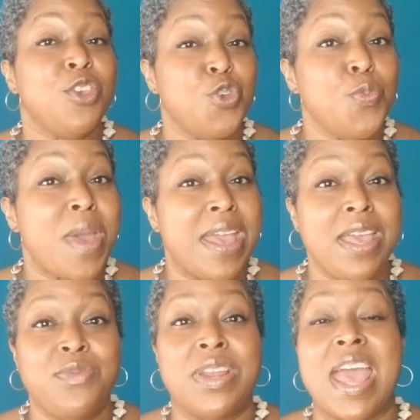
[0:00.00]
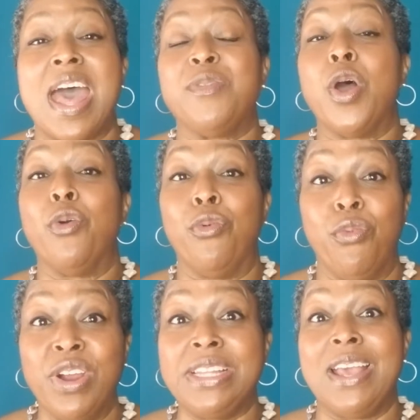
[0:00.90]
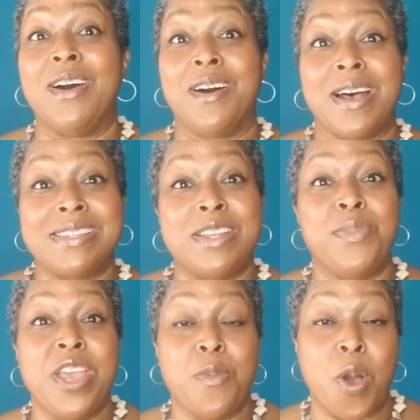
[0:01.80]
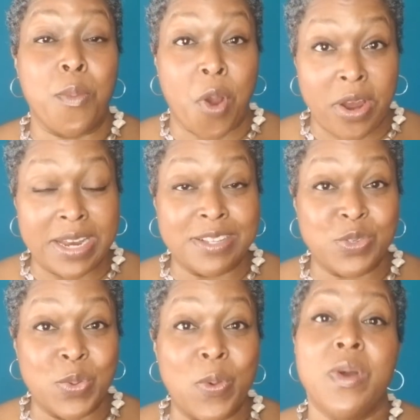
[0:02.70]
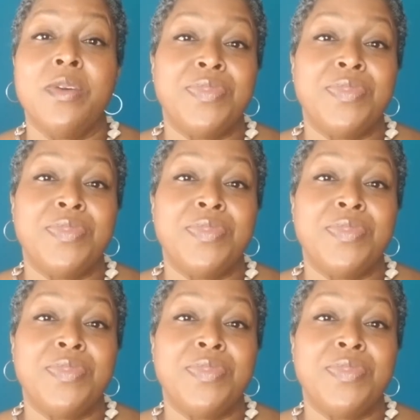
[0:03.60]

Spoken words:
You may even have a really awesome email marketing tool